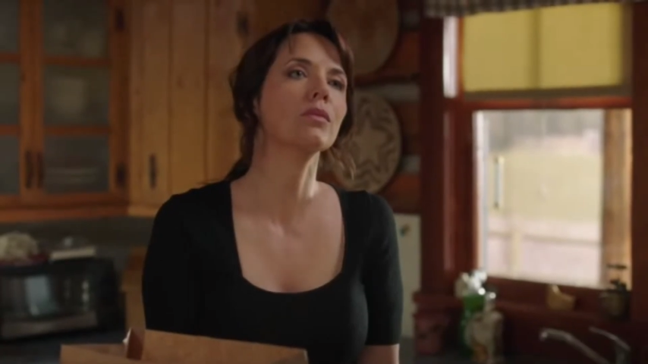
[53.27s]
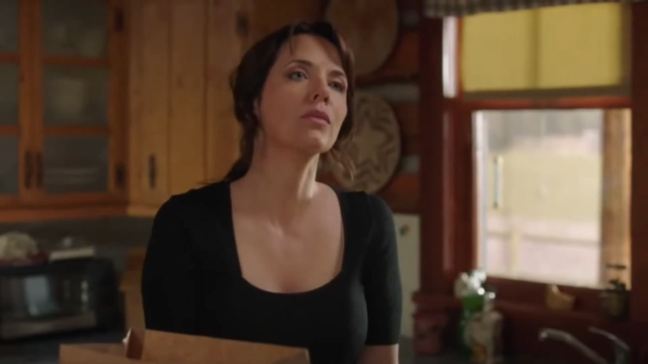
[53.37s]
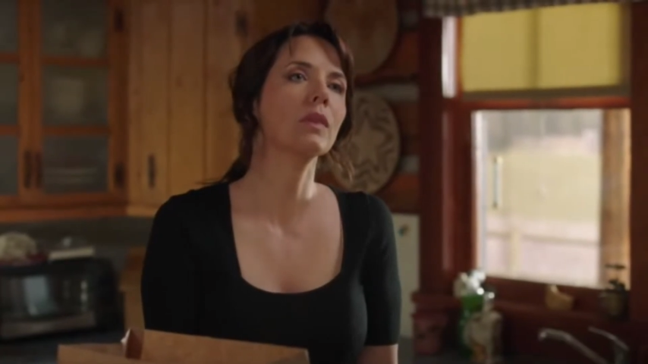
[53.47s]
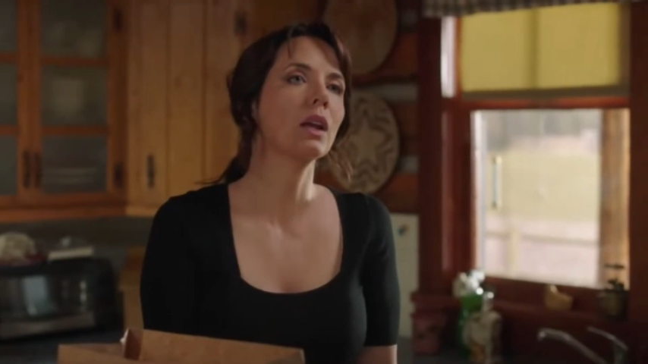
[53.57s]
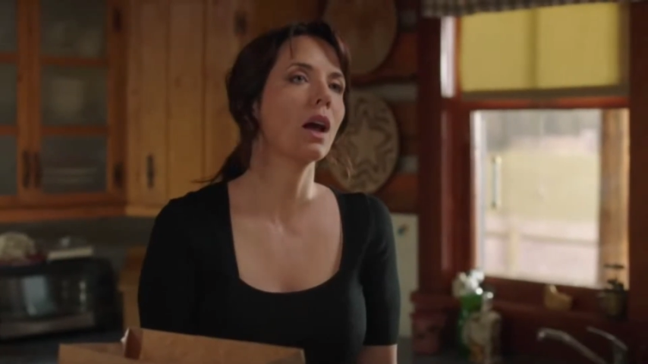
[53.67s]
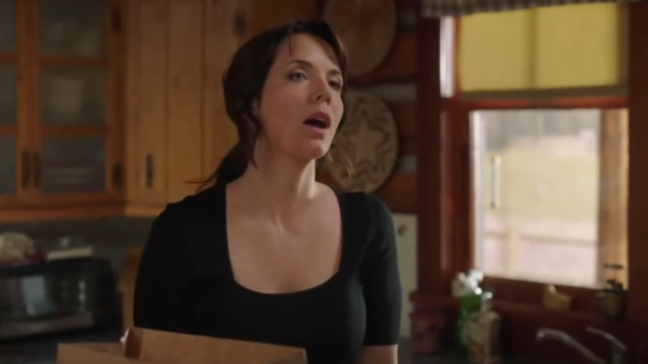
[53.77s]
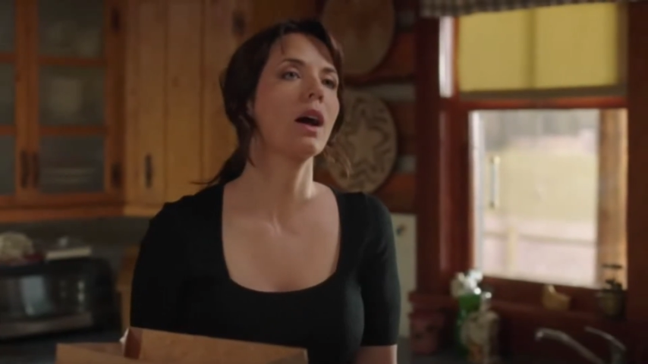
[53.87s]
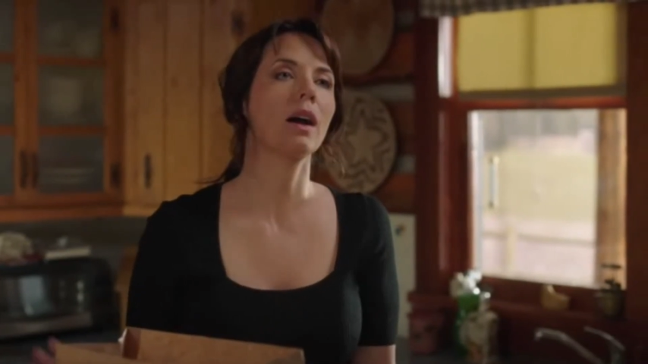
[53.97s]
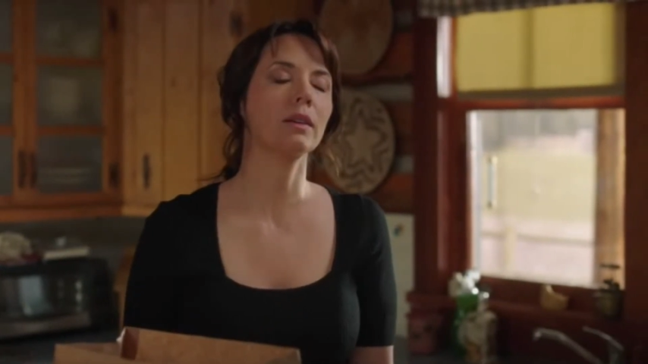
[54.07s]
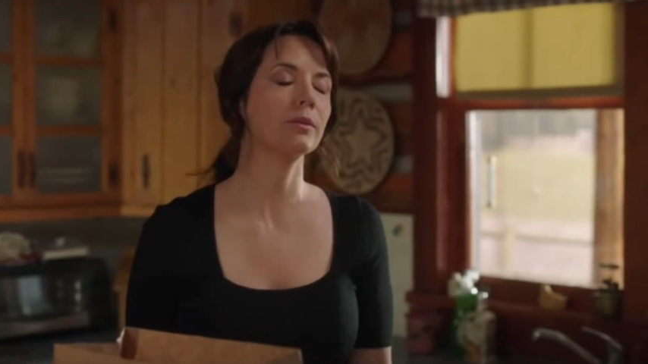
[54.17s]
Lou
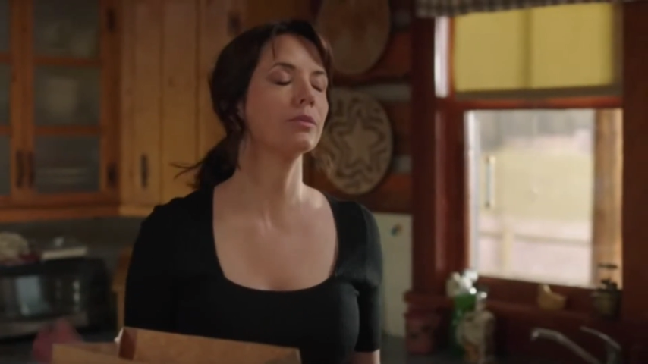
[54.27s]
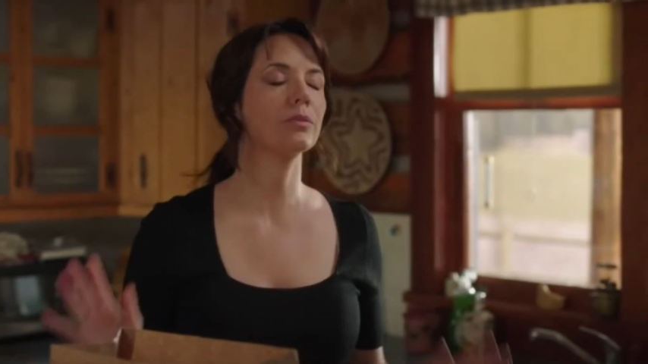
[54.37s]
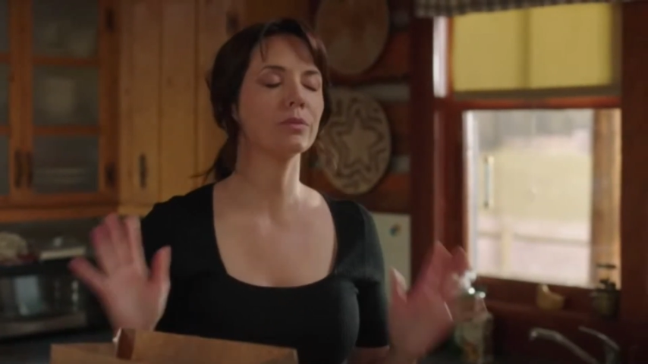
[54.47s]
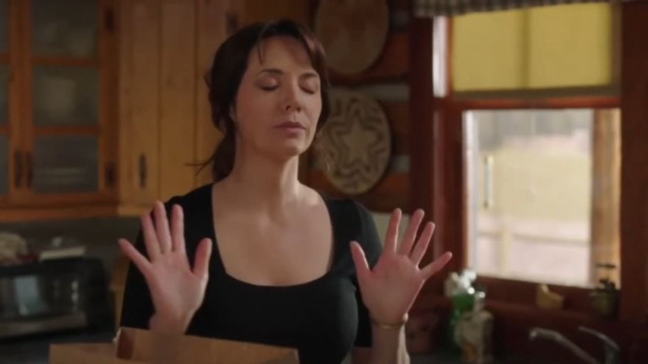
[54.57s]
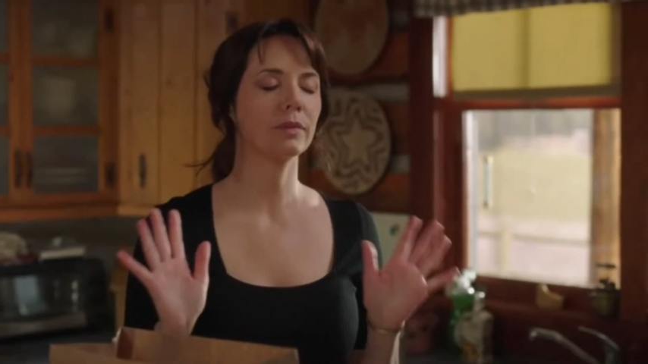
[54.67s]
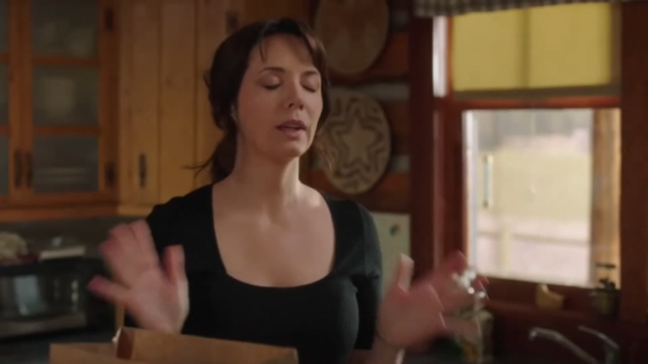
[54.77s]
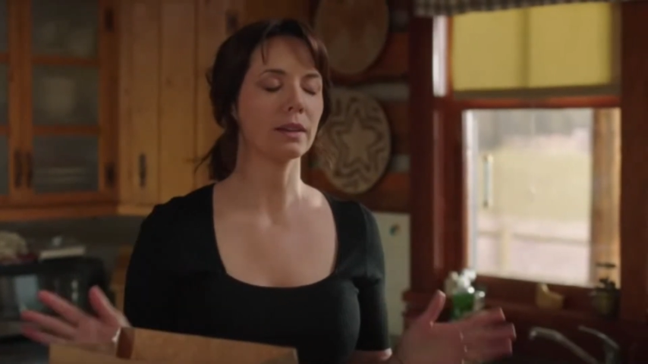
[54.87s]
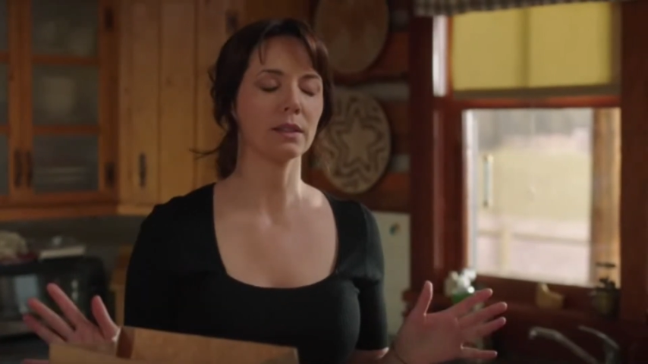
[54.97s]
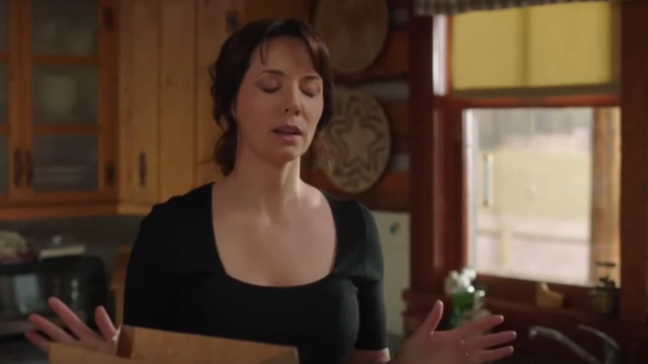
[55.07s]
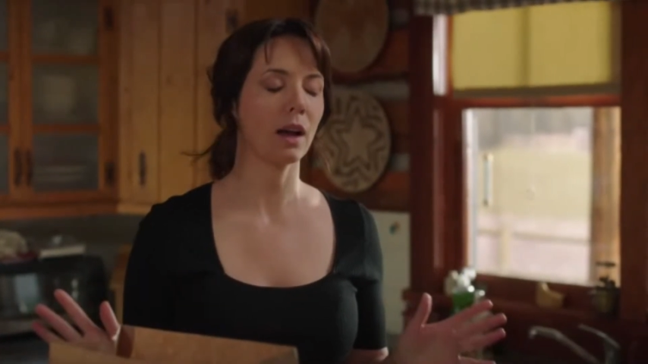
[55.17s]
experiences career
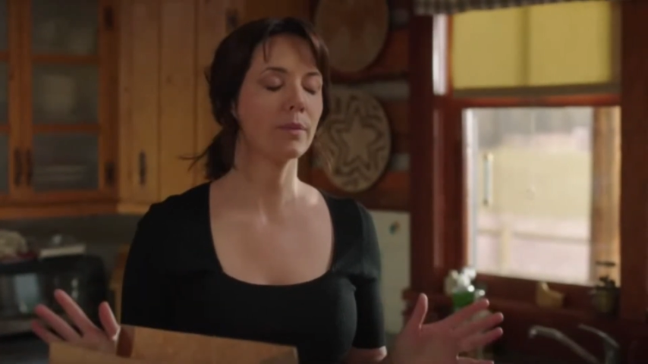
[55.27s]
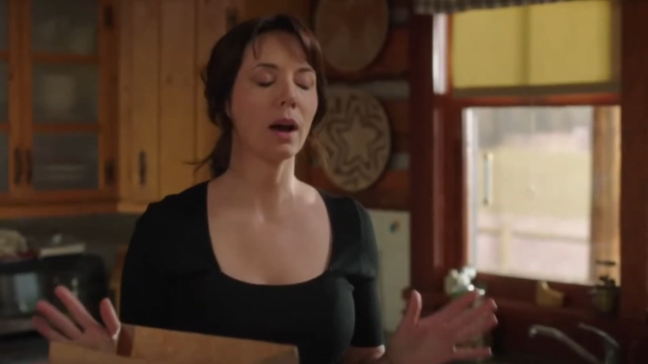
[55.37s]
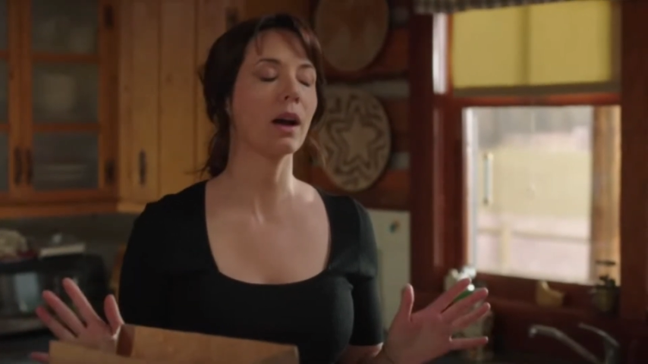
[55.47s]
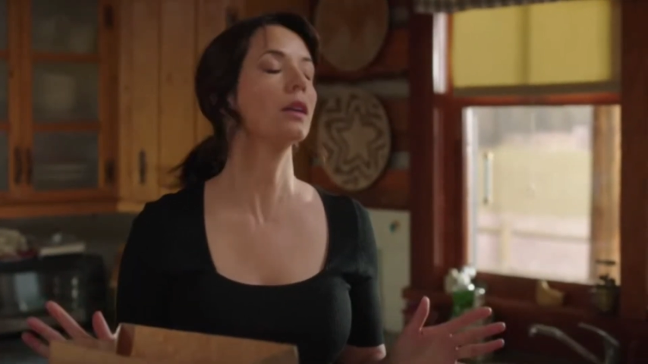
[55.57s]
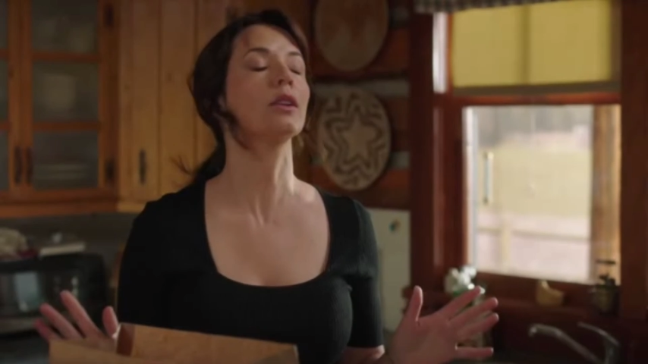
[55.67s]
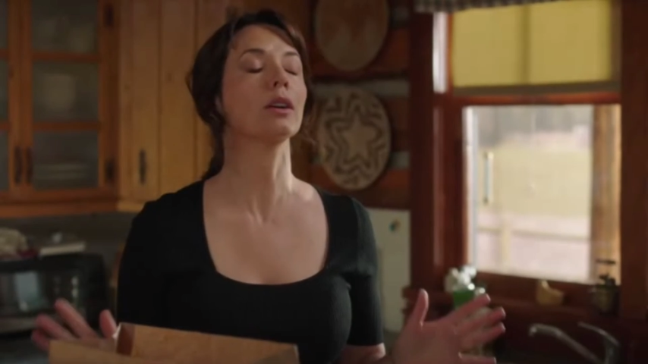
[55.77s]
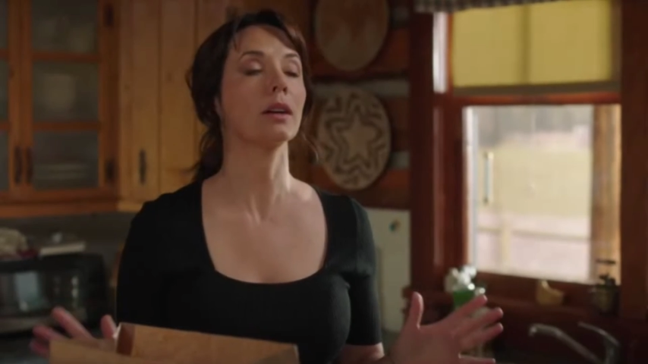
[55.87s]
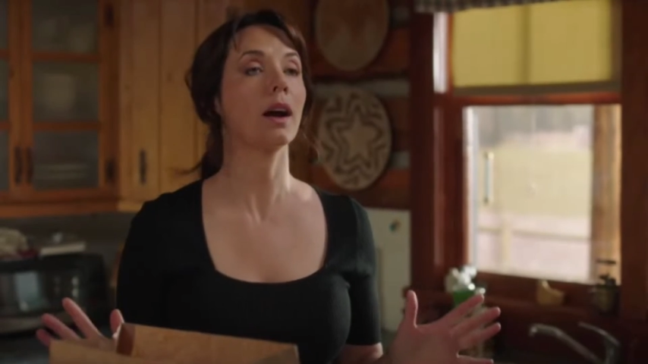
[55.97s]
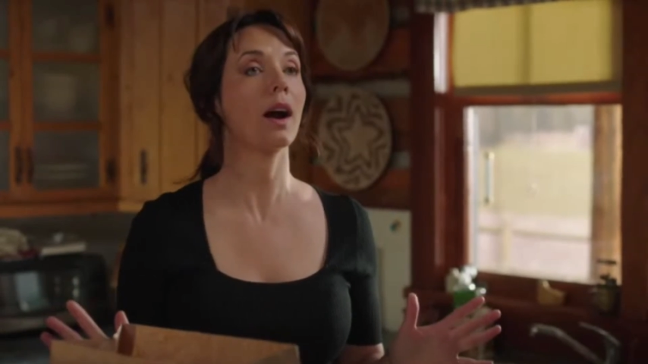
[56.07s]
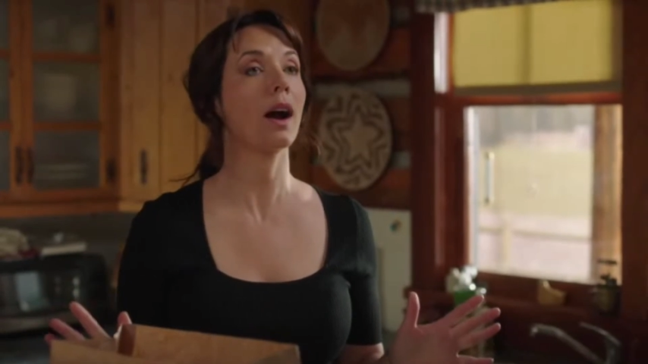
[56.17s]
difficulties that trigger
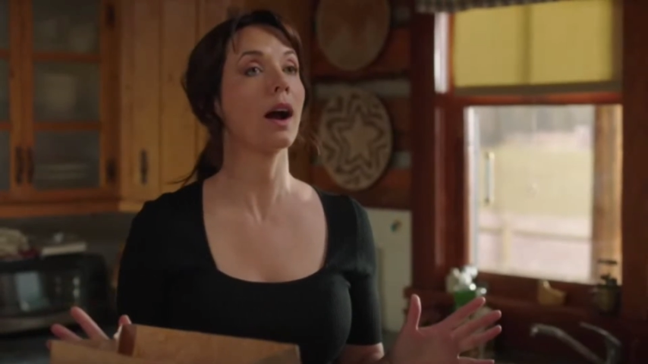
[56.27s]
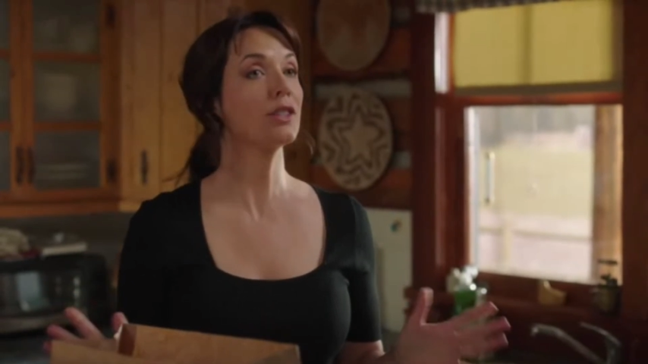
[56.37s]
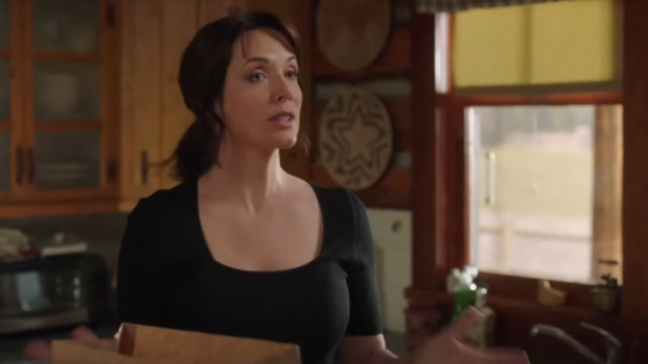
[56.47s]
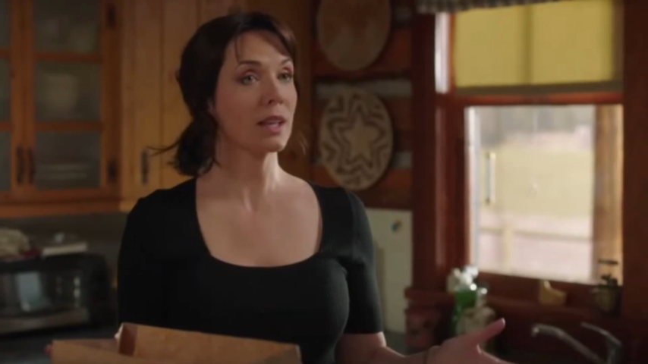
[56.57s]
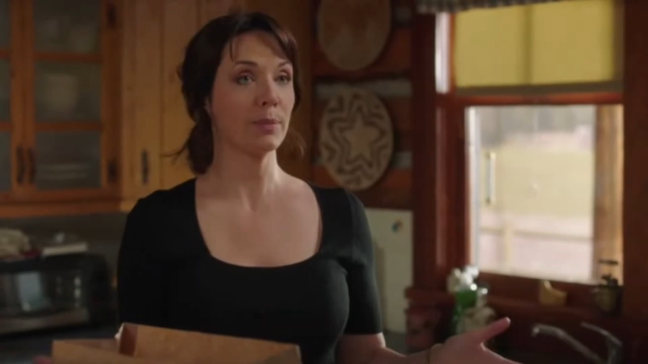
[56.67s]
memories from her early